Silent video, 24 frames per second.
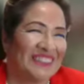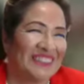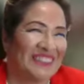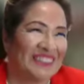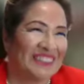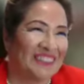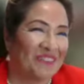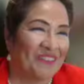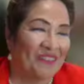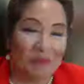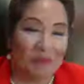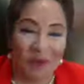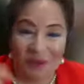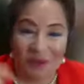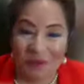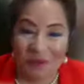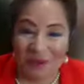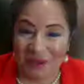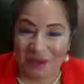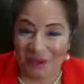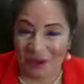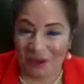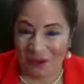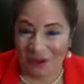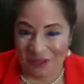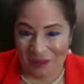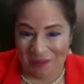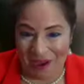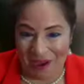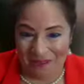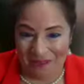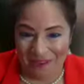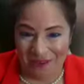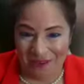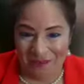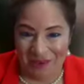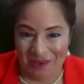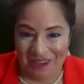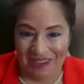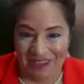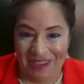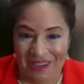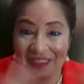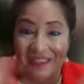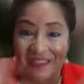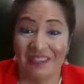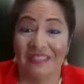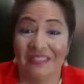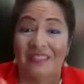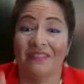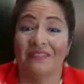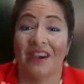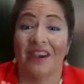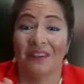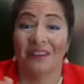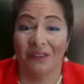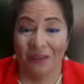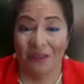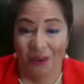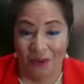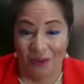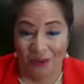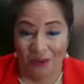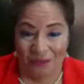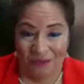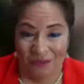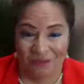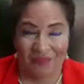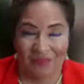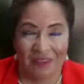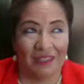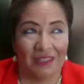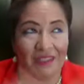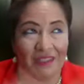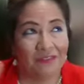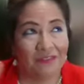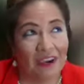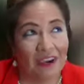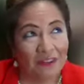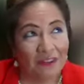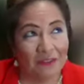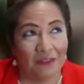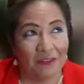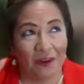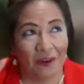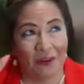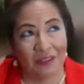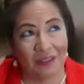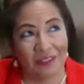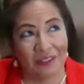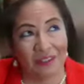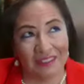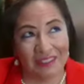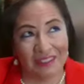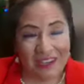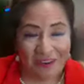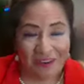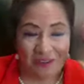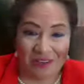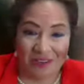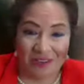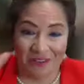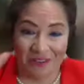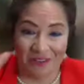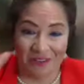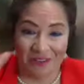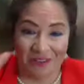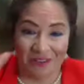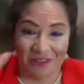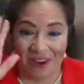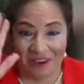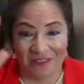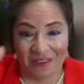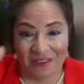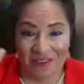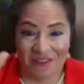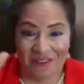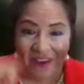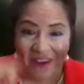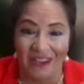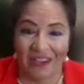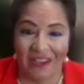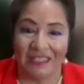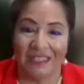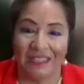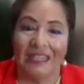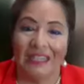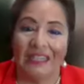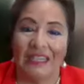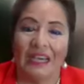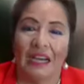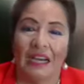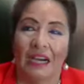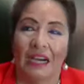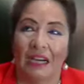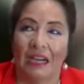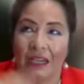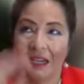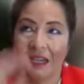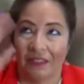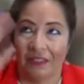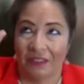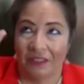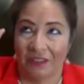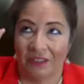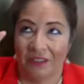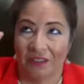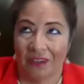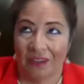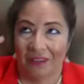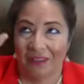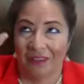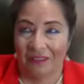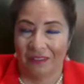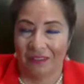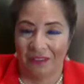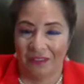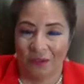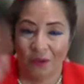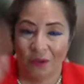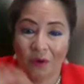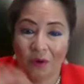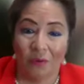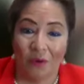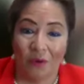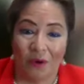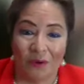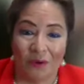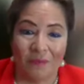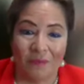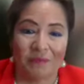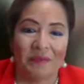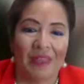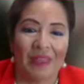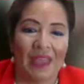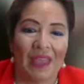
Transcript: One more speaker goes up after me, and then it's the final vote. And the final vote is green, red, on the scoreboard.